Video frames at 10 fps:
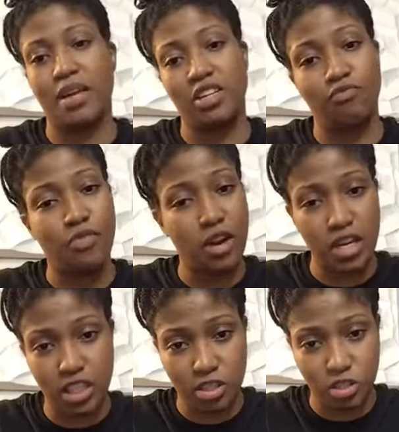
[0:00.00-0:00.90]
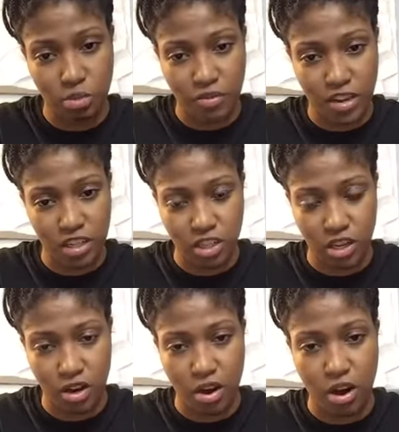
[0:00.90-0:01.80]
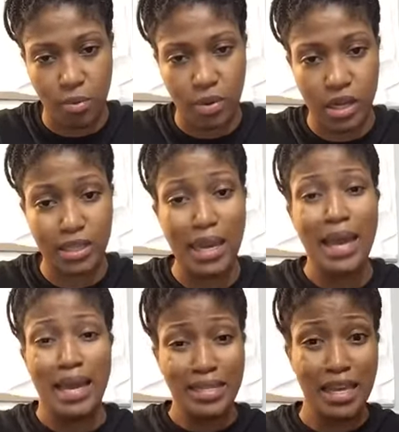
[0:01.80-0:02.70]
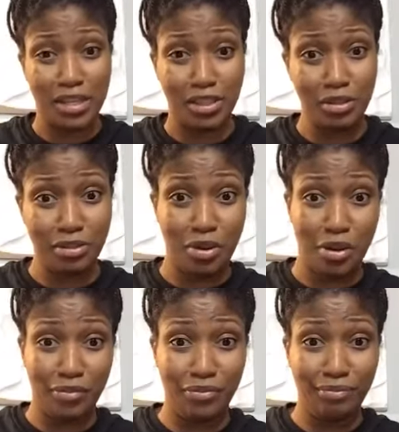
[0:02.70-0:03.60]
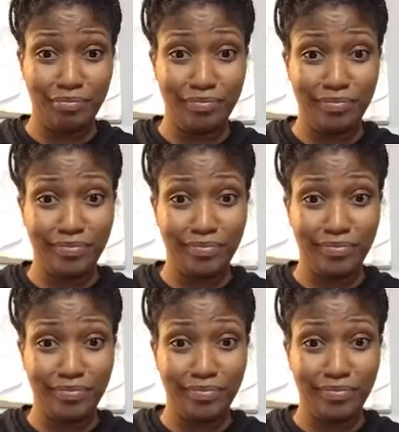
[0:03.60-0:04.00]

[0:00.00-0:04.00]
You have to be very gentle with engineered hardwoods. And take your shoes off.